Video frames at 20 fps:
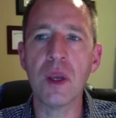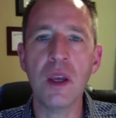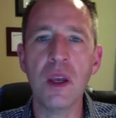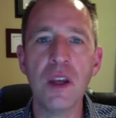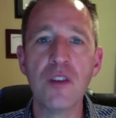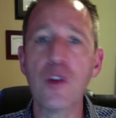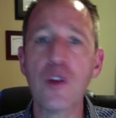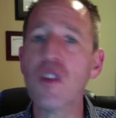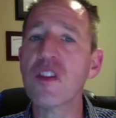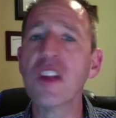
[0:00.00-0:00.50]

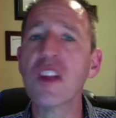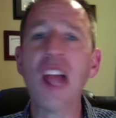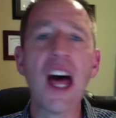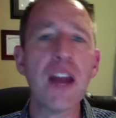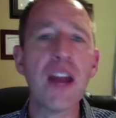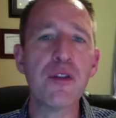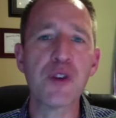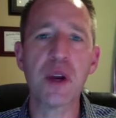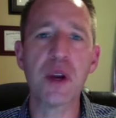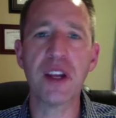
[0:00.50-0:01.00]
So there's a lot
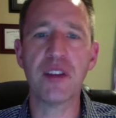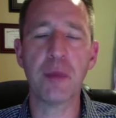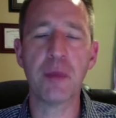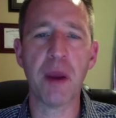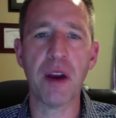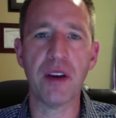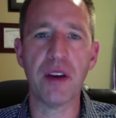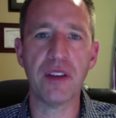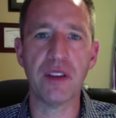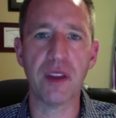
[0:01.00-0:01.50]
of
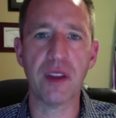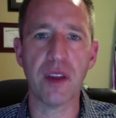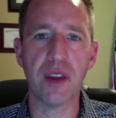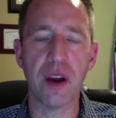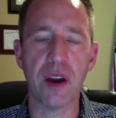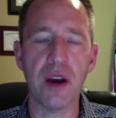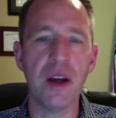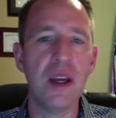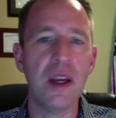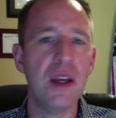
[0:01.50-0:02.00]
transparency
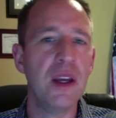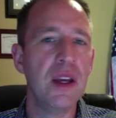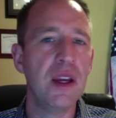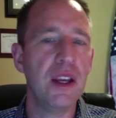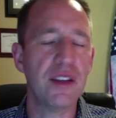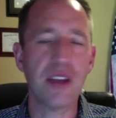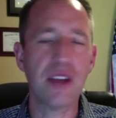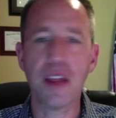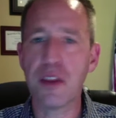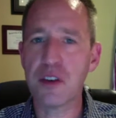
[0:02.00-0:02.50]
there. It's
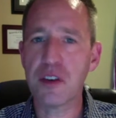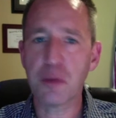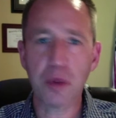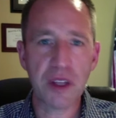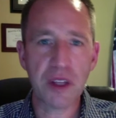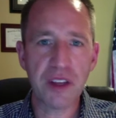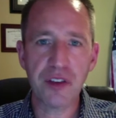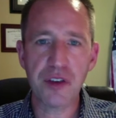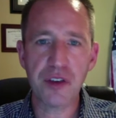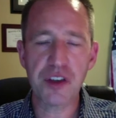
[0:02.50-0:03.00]
not that the
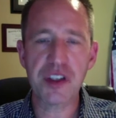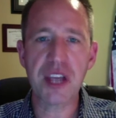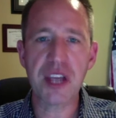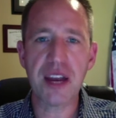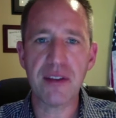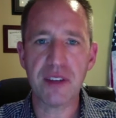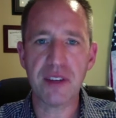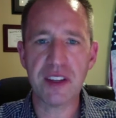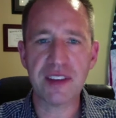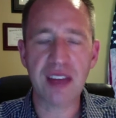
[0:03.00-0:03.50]
police are just kind
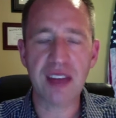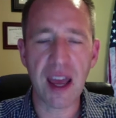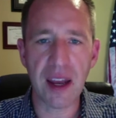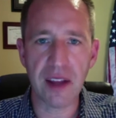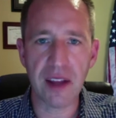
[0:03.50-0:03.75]
of deciding